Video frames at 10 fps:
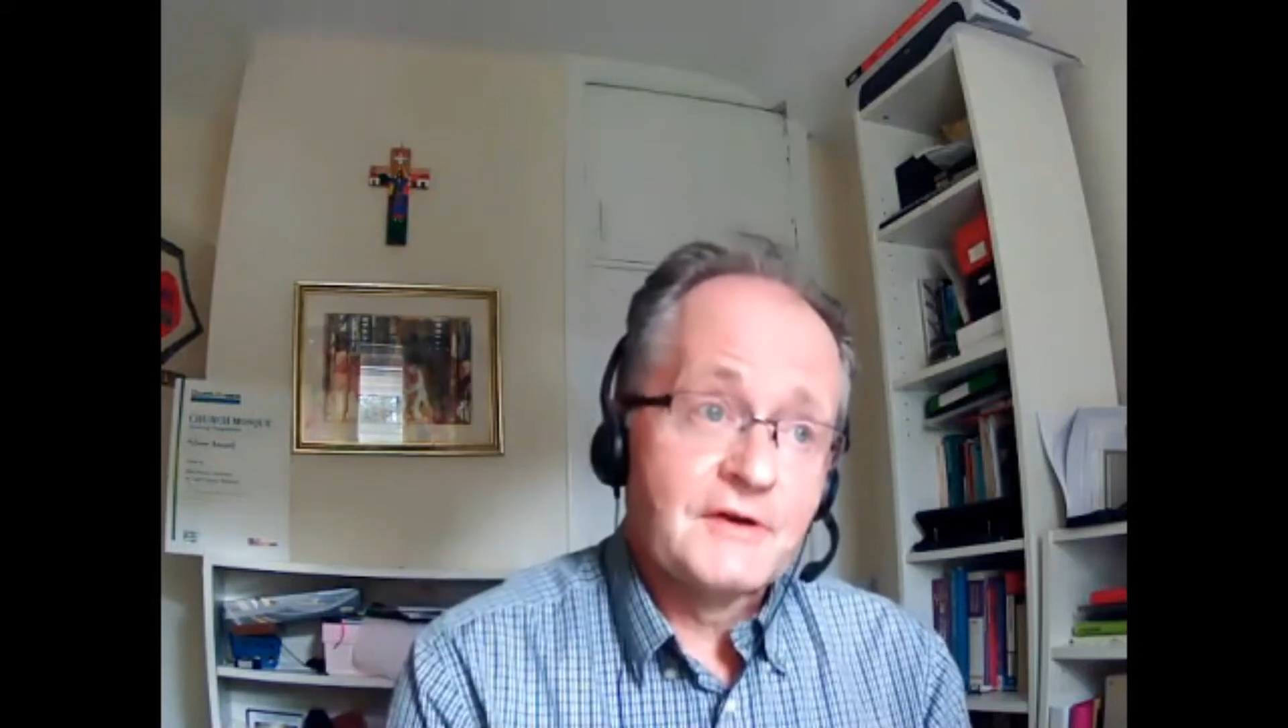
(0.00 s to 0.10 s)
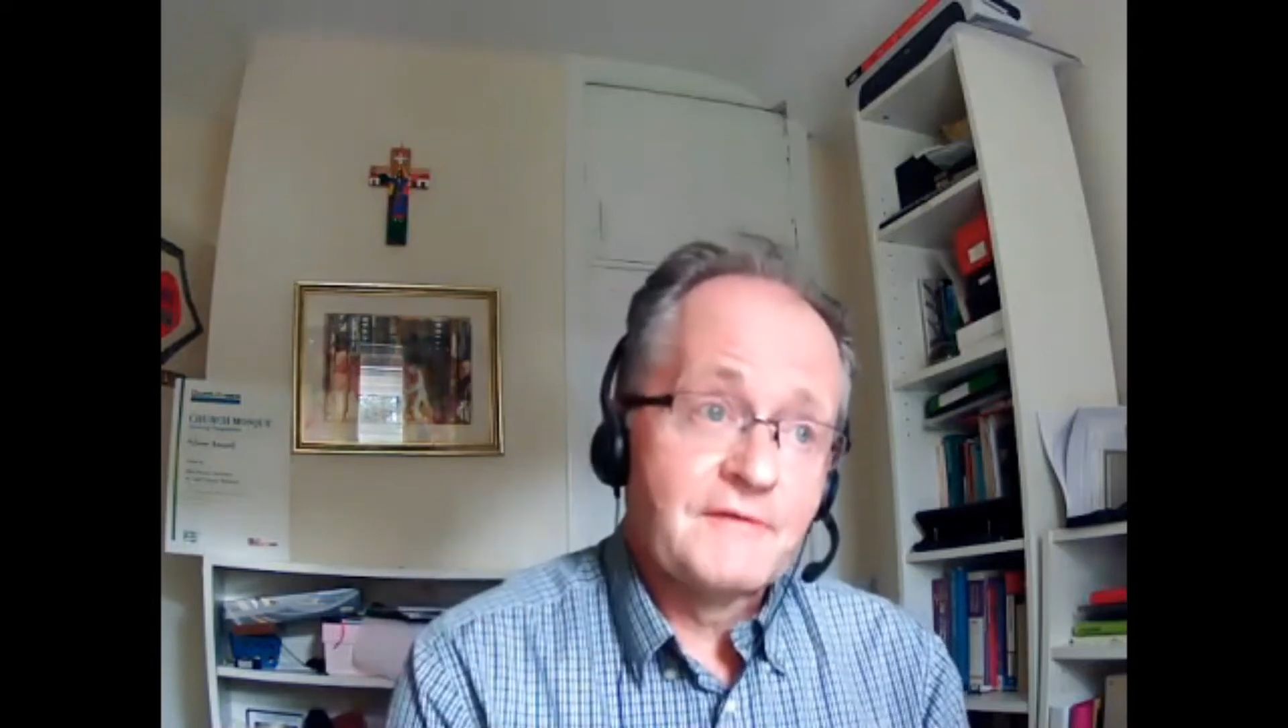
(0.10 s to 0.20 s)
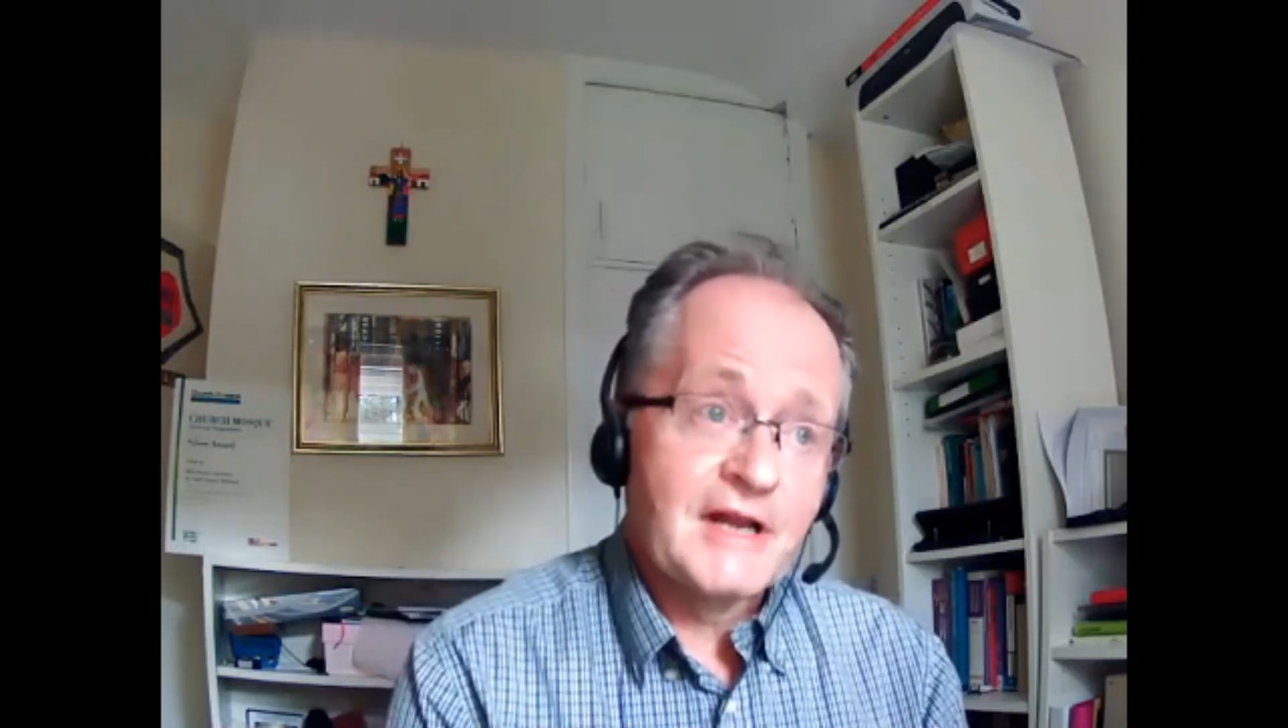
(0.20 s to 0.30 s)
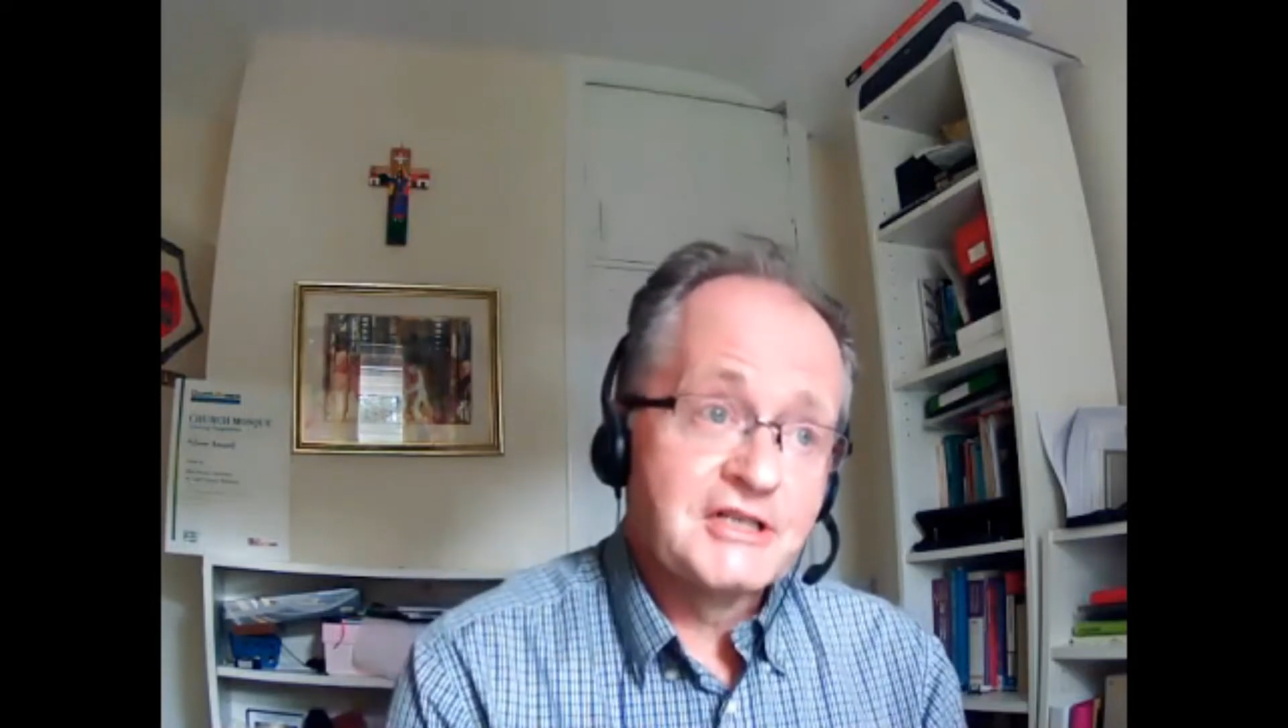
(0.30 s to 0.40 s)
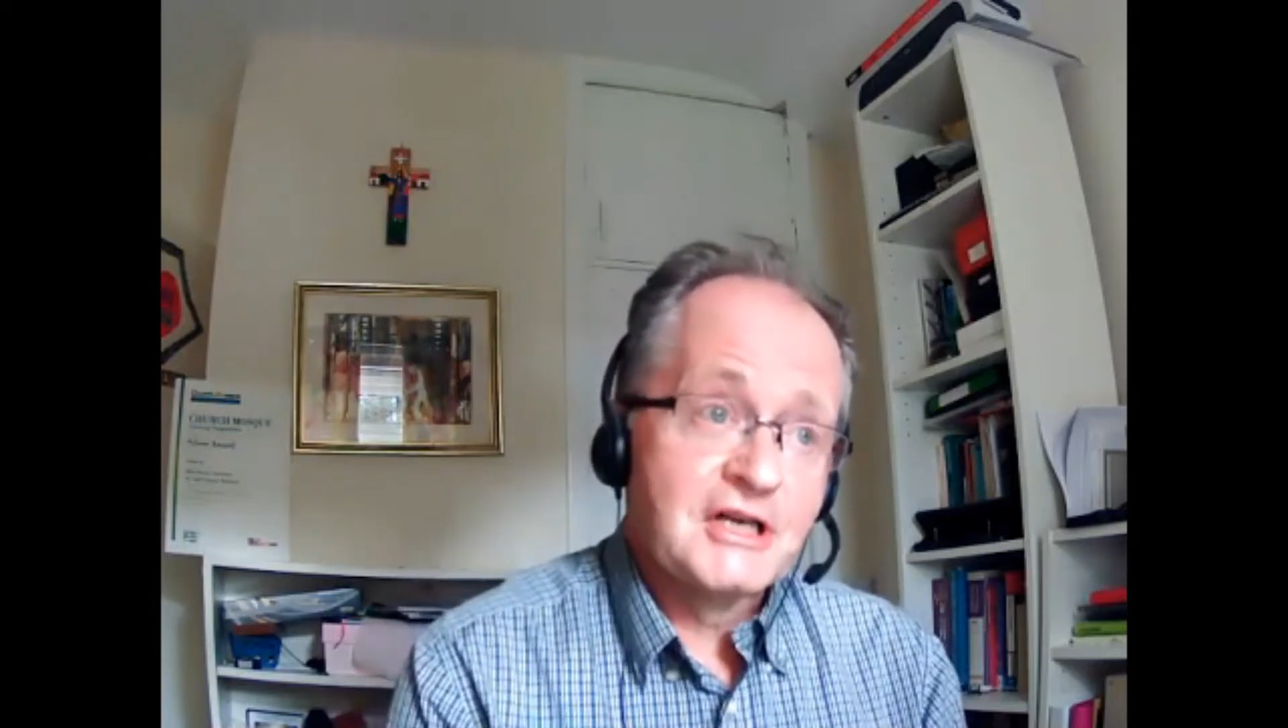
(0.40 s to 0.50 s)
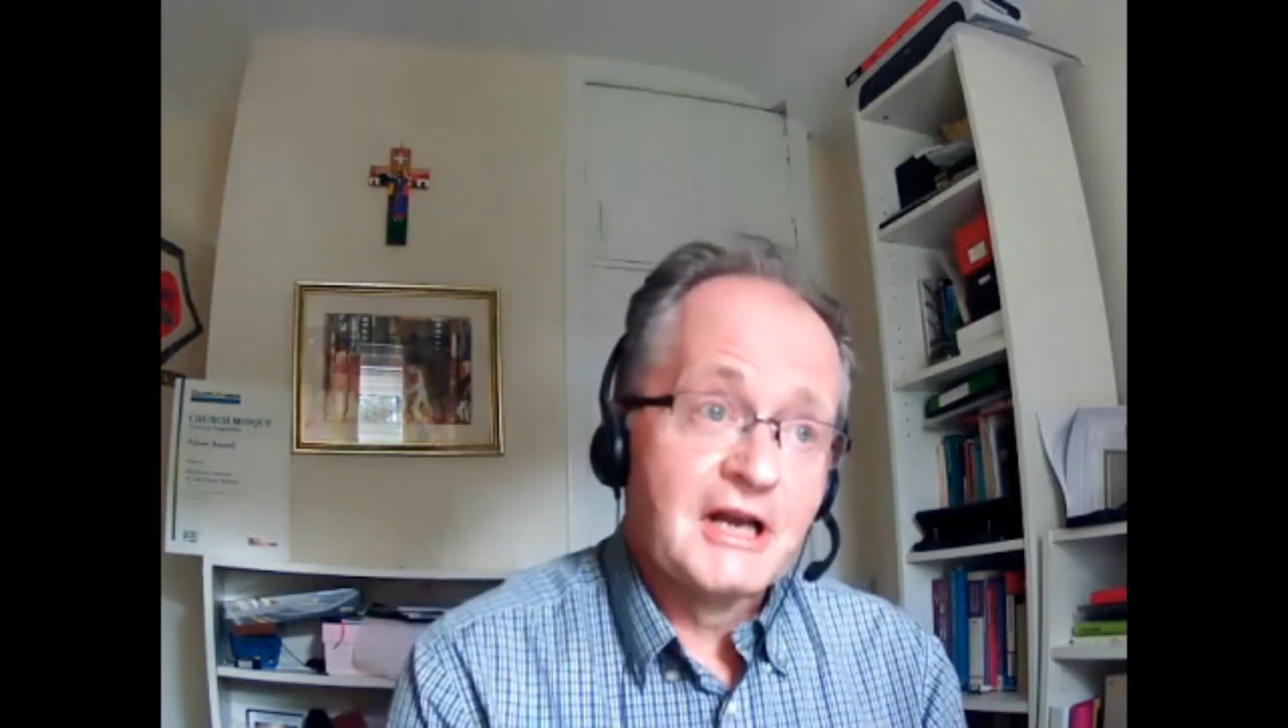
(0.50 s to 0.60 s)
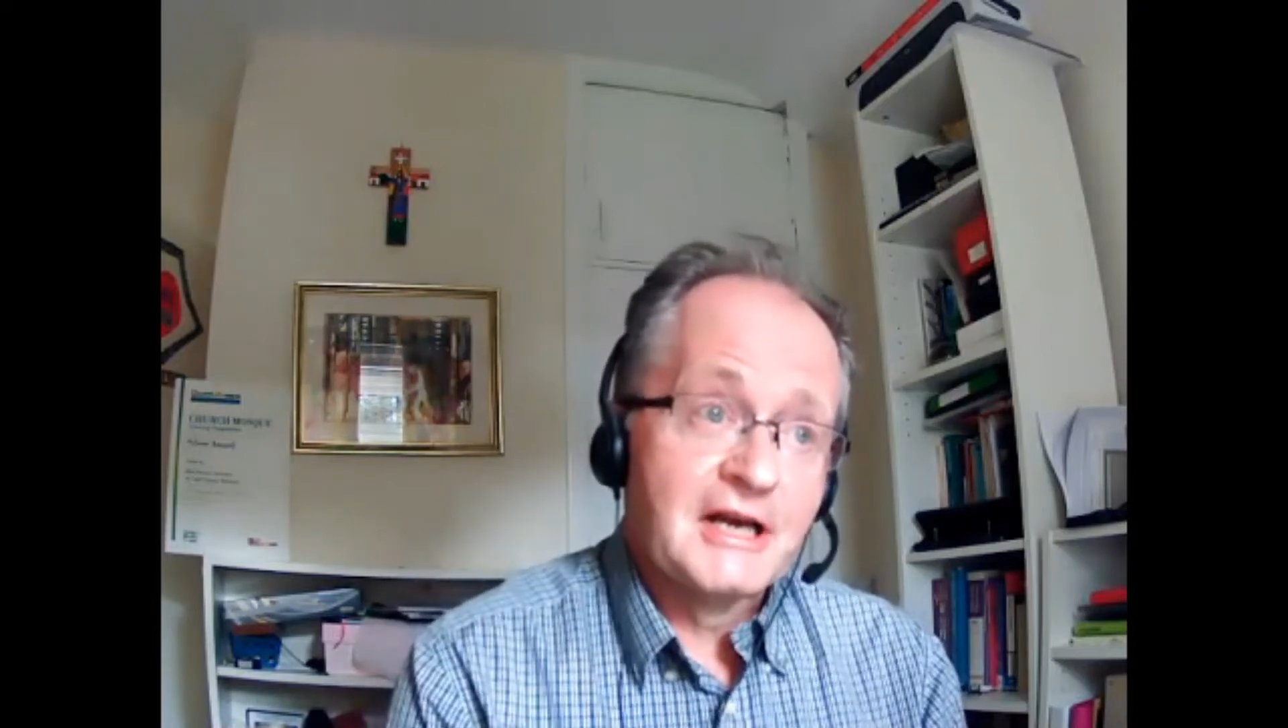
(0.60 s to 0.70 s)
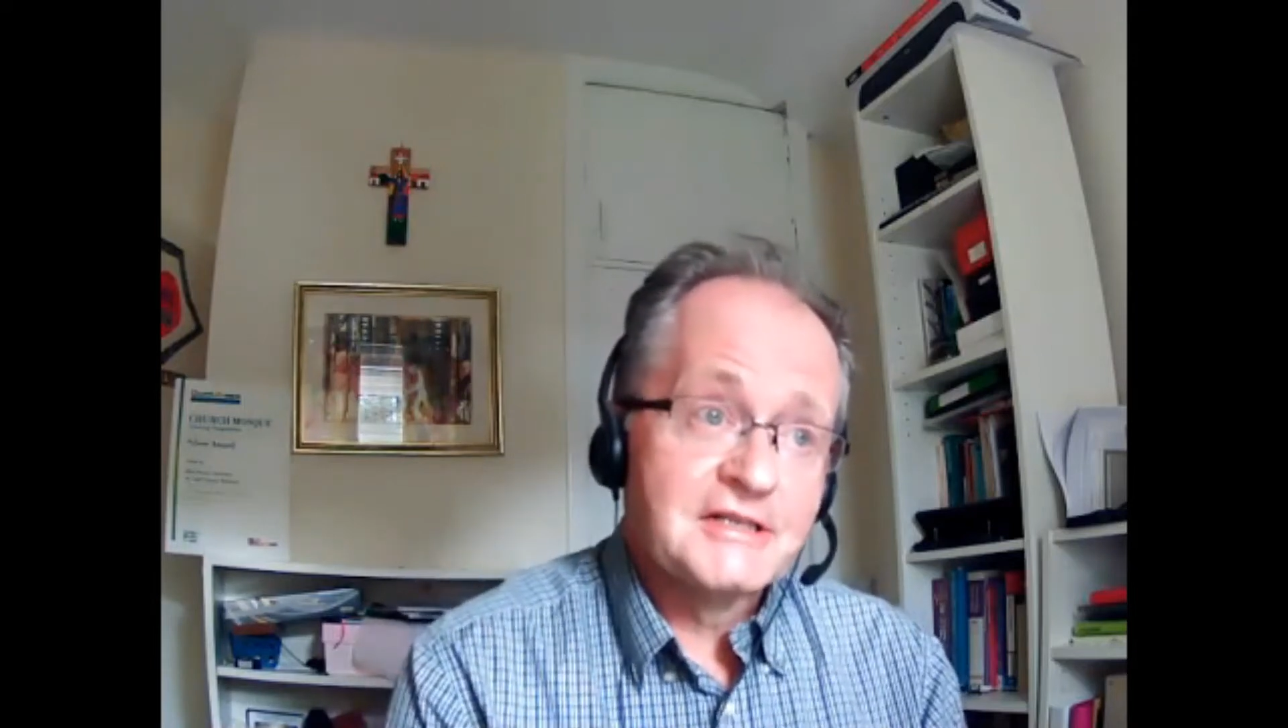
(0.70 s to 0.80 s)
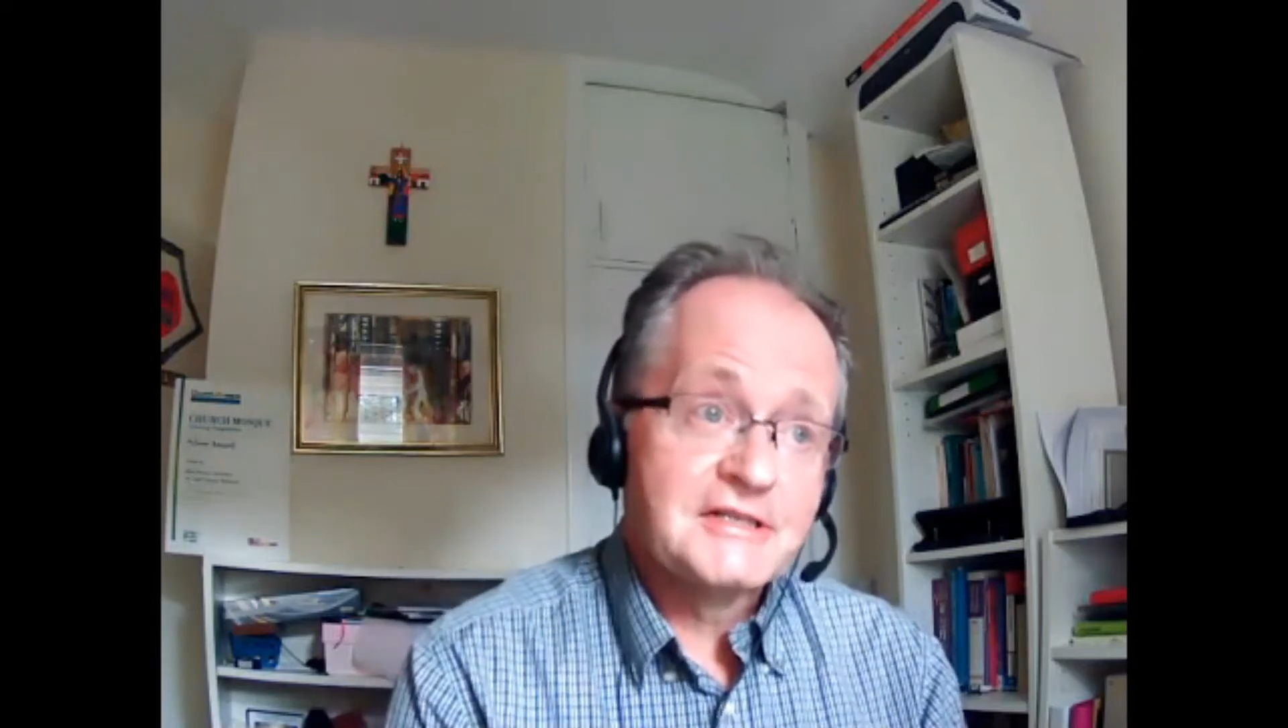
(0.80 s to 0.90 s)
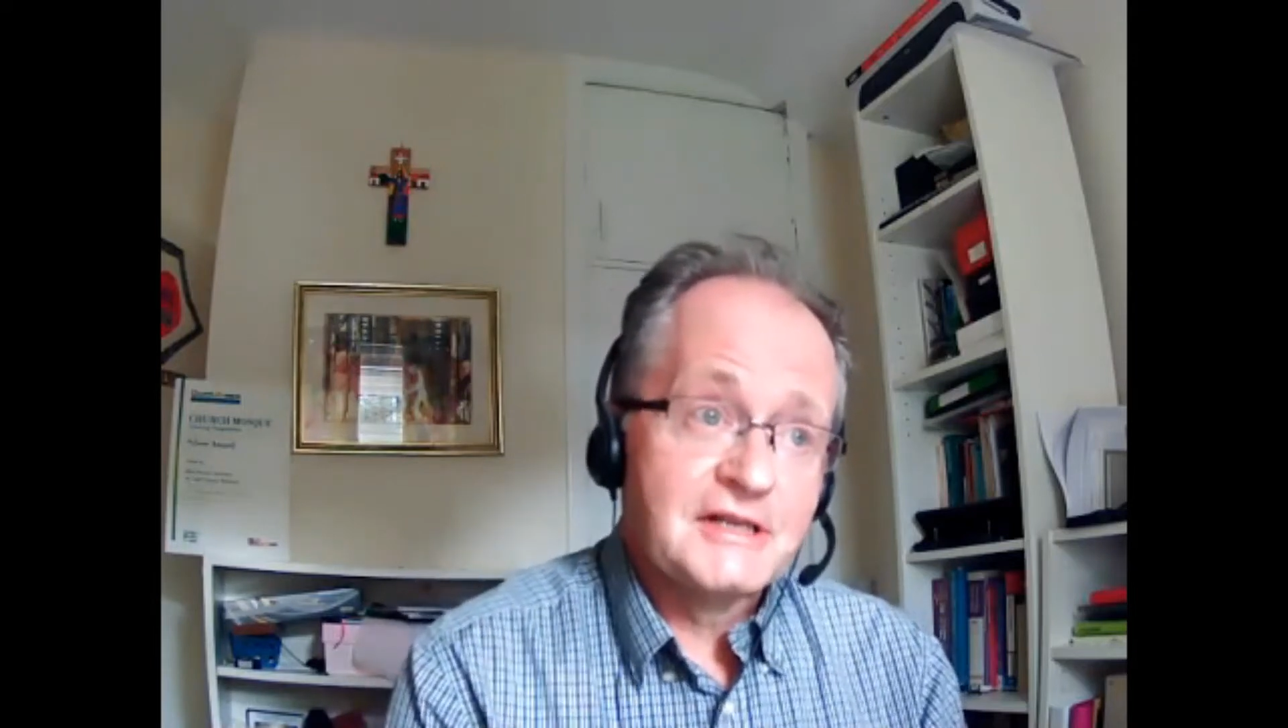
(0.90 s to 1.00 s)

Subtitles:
evangelized,